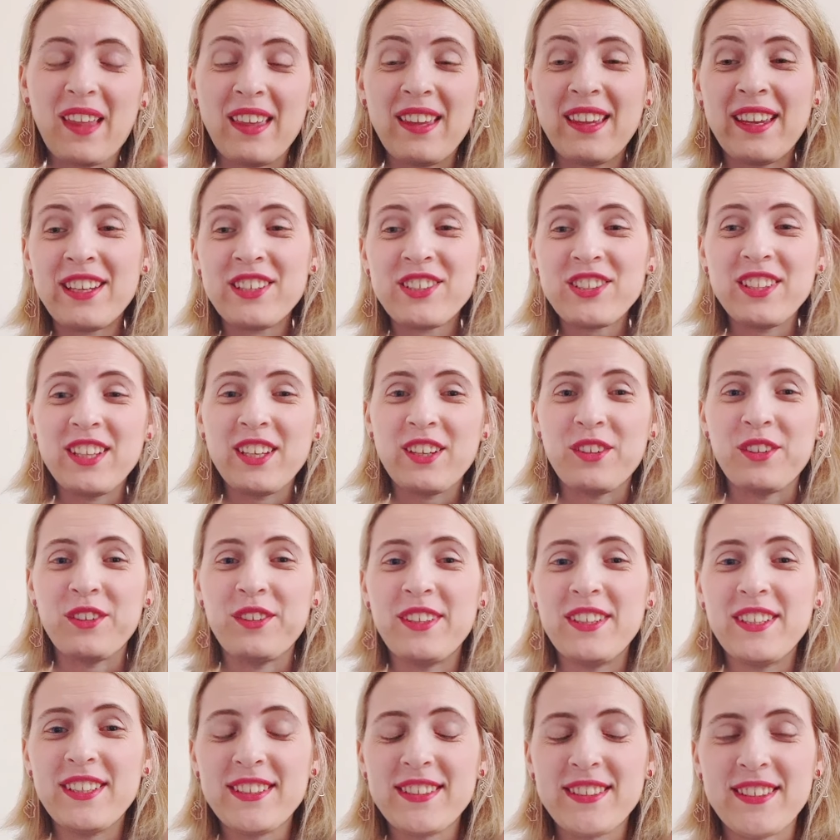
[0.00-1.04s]
actually
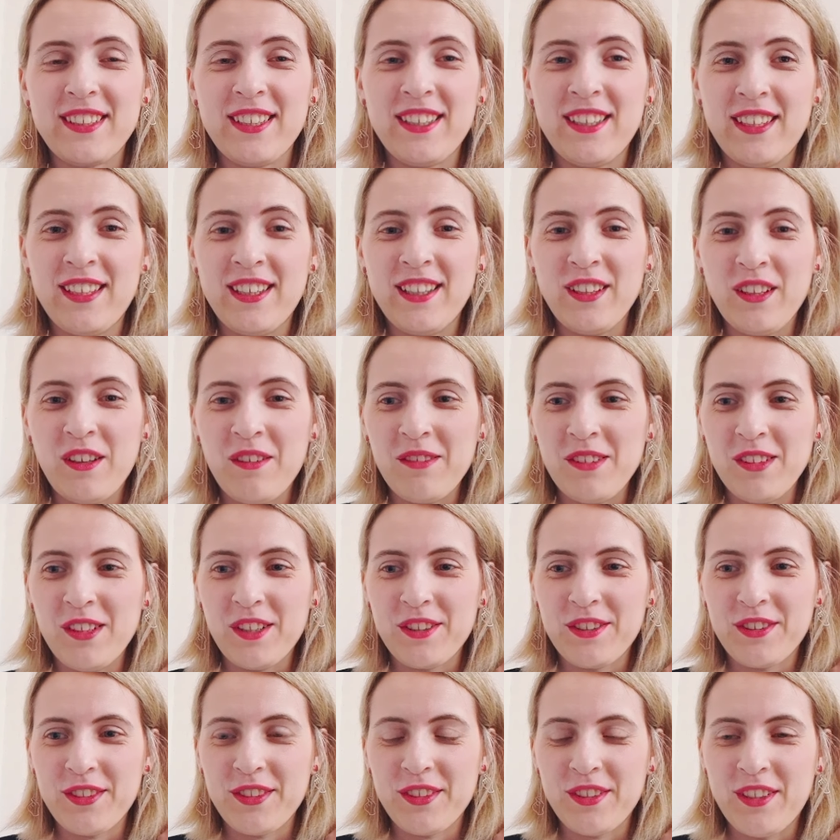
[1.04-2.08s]
Koreans love a
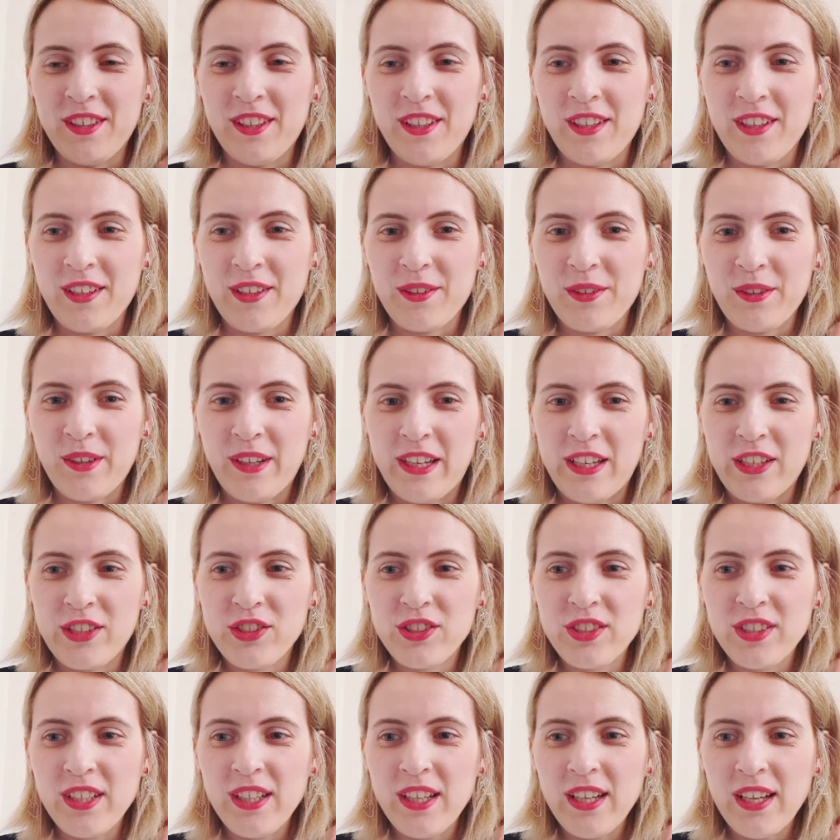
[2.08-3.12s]
lot
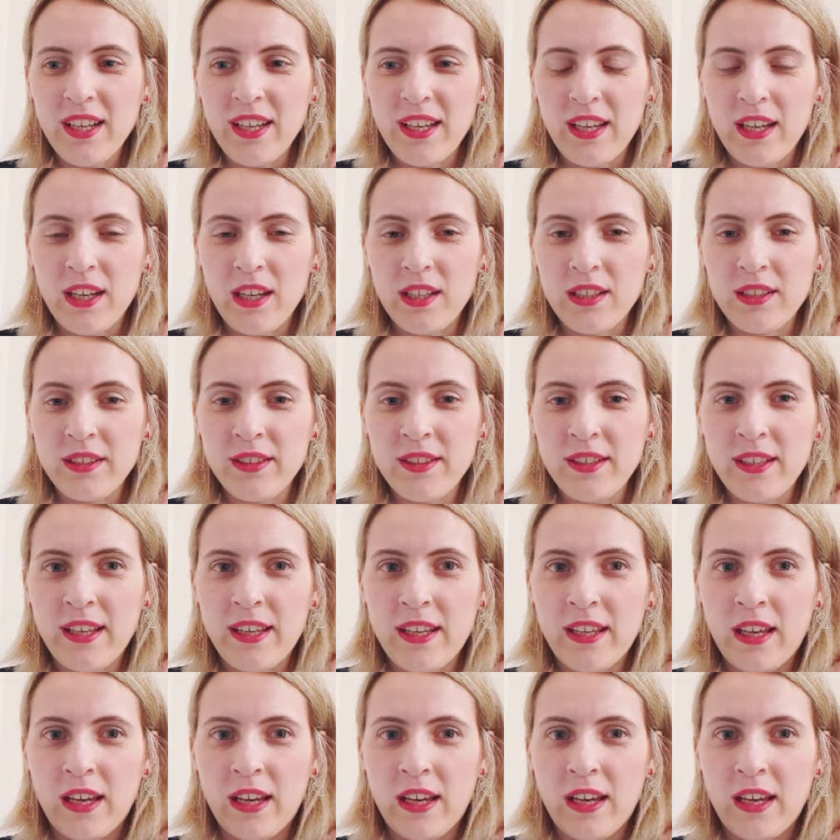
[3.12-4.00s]
Croatia, and